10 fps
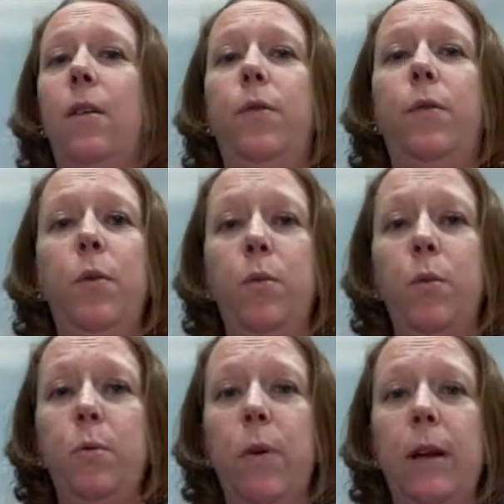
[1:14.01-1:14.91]
food
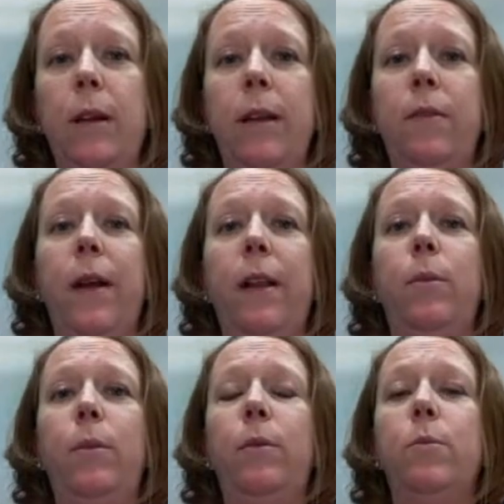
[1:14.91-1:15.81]
was readily available.